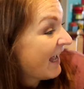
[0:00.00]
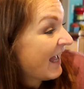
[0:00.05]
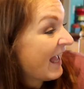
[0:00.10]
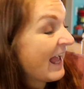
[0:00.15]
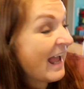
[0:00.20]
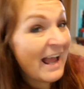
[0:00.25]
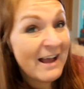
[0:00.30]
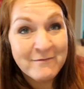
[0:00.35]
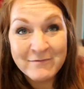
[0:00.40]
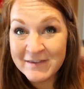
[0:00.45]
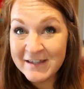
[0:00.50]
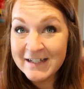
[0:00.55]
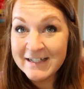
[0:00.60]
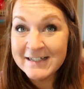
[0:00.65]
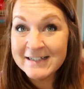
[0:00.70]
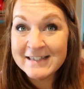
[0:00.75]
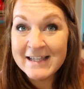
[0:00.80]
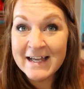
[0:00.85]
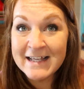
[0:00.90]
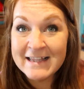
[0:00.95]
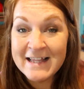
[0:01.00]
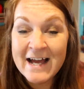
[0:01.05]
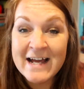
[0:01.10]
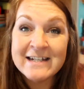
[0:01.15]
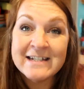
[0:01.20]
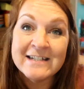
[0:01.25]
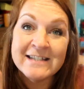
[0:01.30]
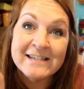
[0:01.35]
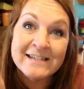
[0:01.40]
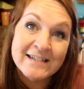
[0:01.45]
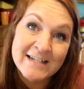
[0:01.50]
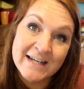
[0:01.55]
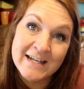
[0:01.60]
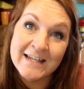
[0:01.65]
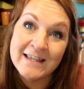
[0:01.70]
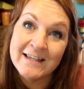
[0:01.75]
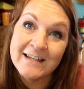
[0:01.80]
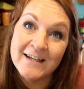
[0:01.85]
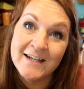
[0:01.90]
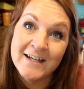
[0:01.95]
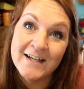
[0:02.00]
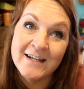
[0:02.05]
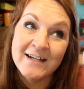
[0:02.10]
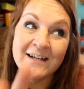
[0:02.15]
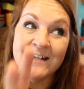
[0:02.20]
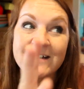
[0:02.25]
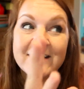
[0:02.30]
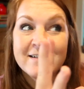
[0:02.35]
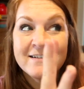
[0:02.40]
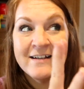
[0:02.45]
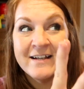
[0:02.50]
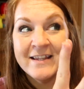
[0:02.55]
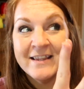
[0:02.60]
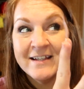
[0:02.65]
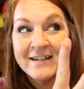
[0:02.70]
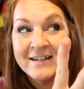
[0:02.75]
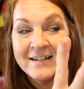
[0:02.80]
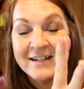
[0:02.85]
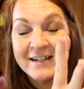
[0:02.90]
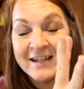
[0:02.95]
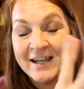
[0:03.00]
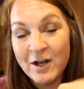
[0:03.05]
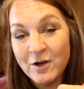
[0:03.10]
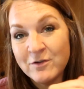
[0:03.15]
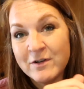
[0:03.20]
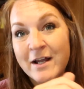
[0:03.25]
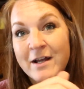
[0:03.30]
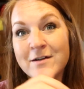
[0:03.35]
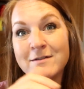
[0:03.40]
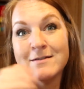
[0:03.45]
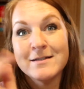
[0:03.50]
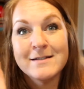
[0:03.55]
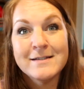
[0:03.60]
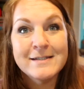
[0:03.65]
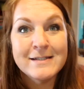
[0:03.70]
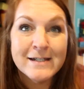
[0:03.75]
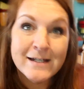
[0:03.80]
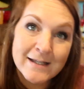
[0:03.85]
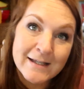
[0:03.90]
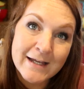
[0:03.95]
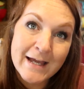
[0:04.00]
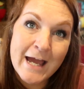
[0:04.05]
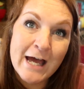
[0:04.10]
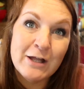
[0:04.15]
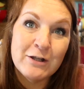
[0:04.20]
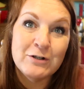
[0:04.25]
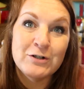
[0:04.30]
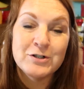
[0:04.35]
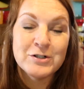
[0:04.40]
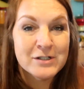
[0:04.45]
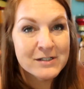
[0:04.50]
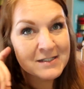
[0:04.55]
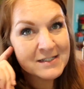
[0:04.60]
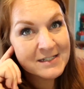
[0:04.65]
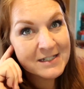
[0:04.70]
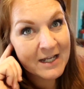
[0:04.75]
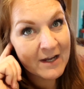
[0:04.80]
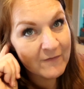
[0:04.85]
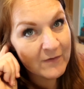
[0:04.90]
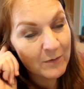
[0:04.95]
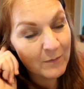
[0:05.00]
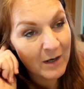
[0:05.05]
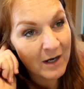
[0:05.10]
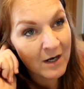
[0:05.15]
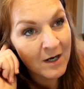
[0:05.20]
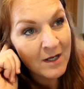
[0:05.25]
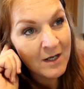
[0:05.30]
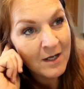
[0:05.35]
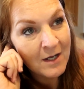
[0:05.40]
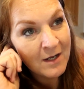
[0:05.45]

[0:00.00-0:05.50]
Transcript: I have things like that to stick in the in the countdowns and stick in the calendars and stick everywhere.